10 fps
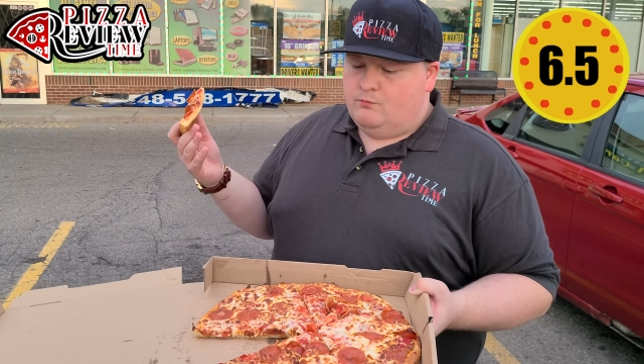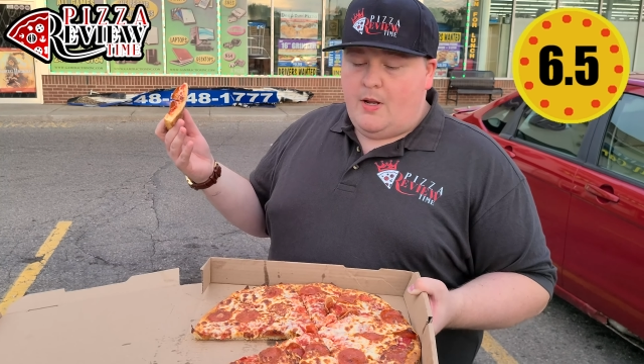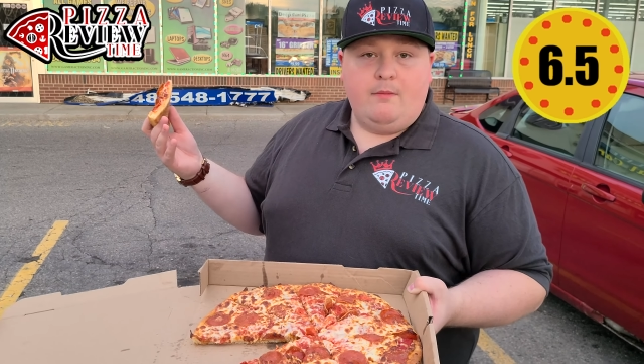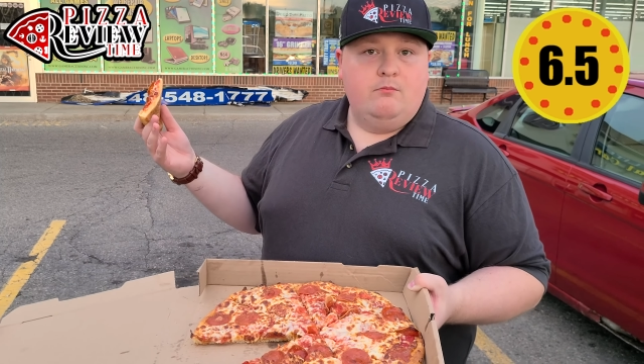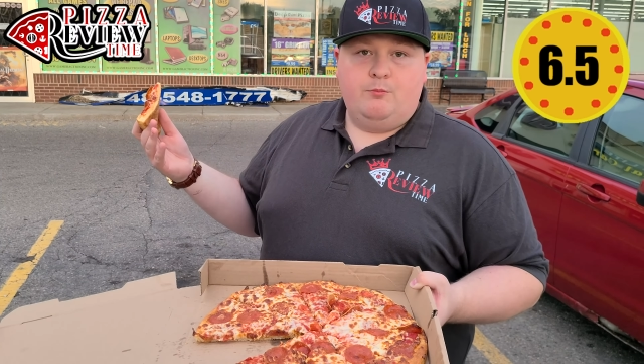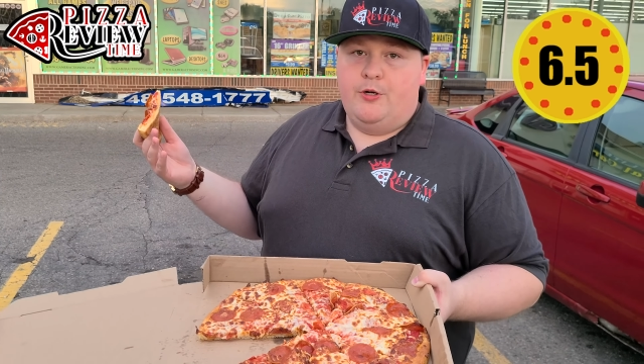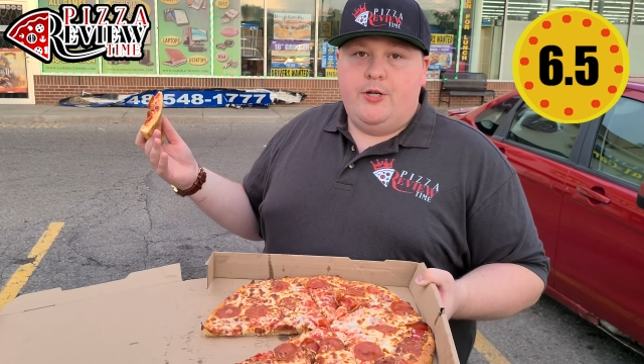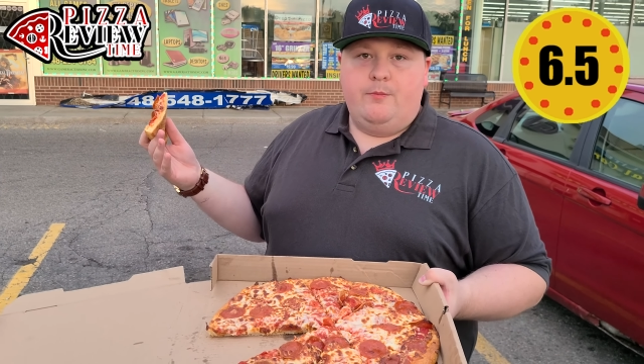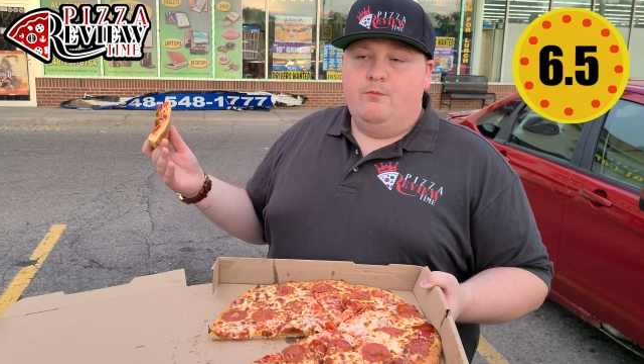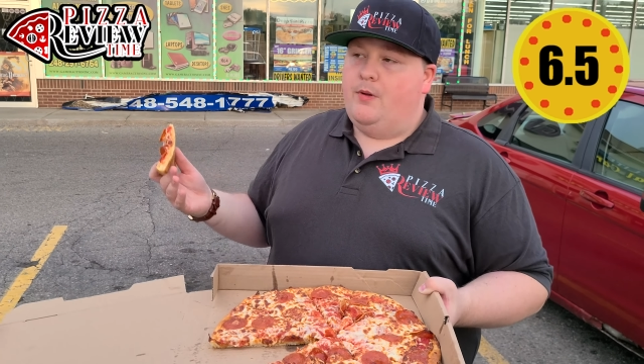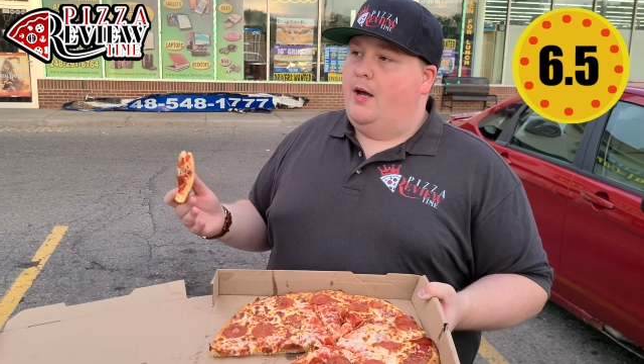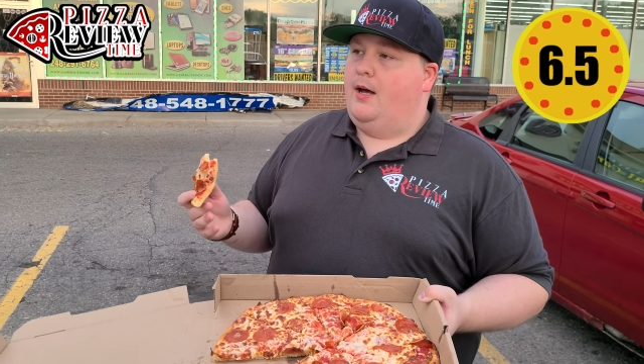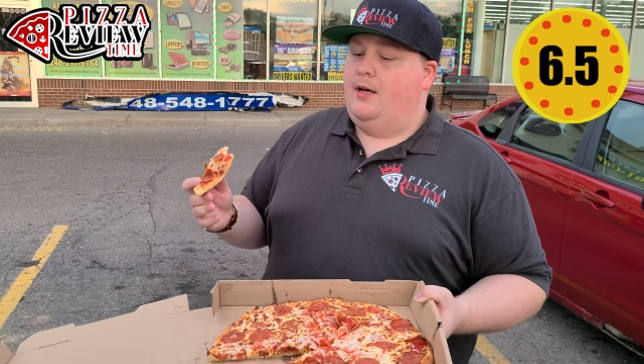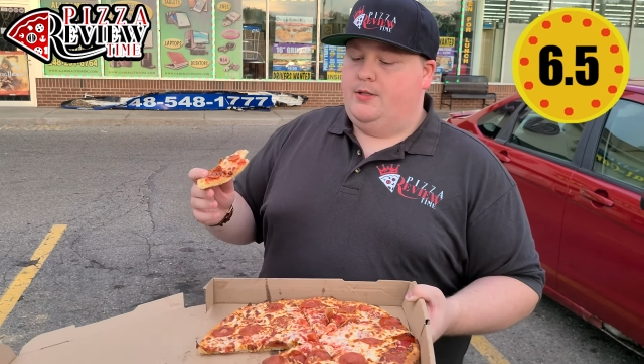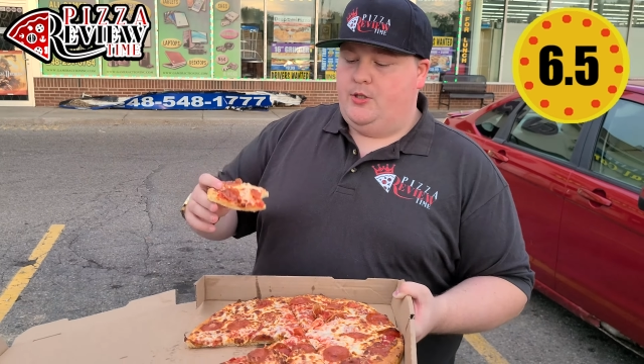yeah, pretty good.
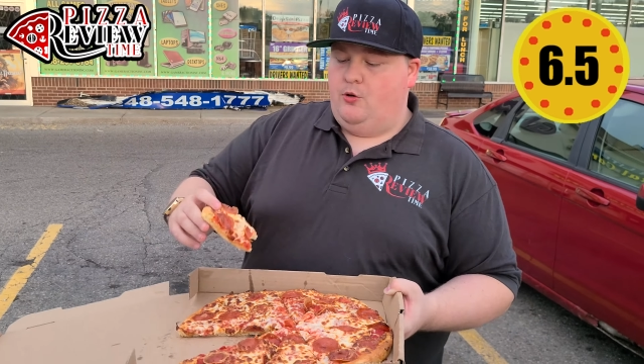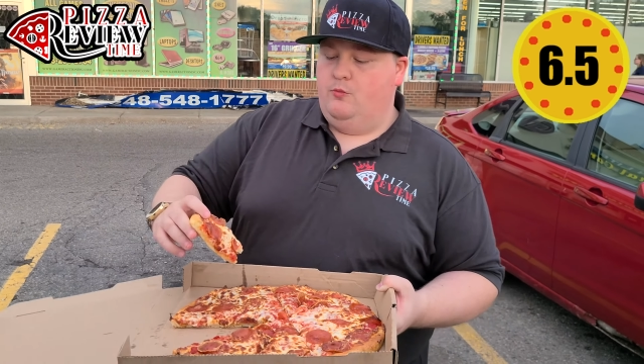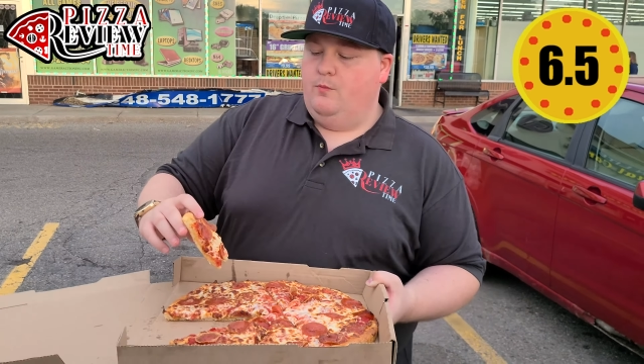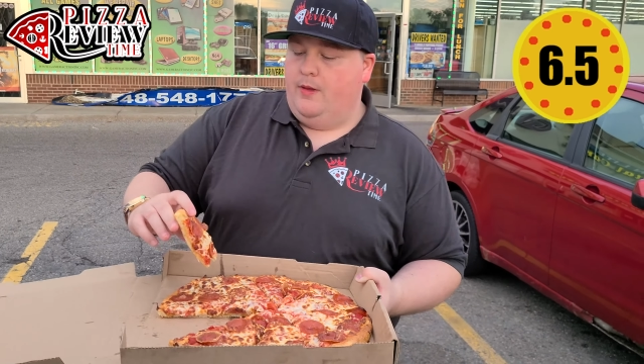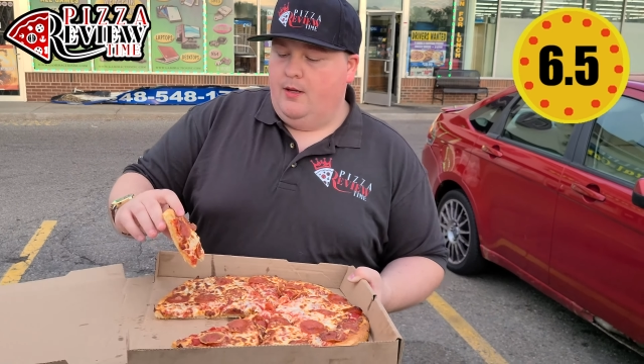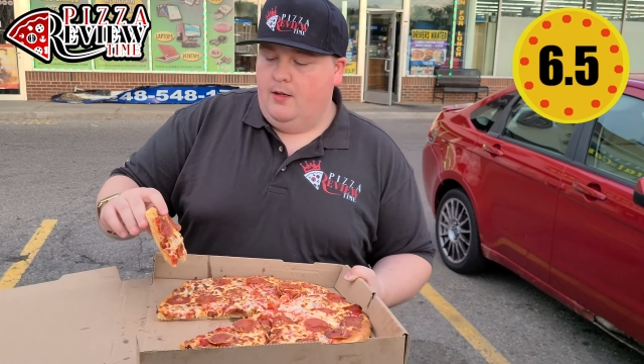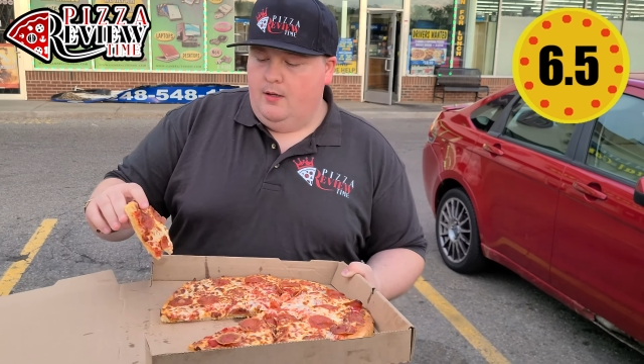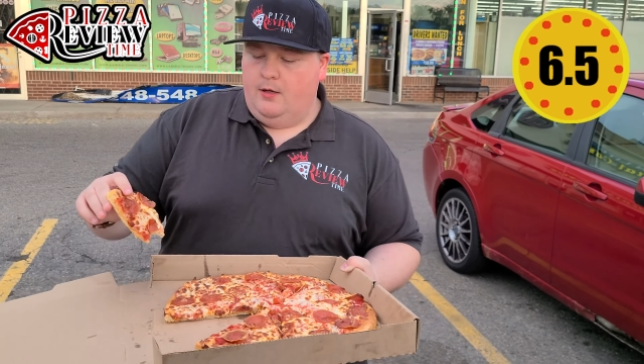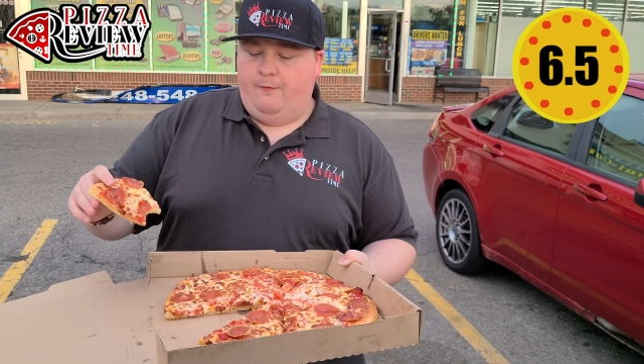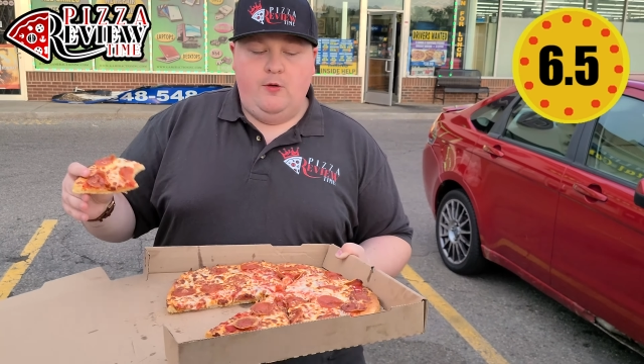Uh, so if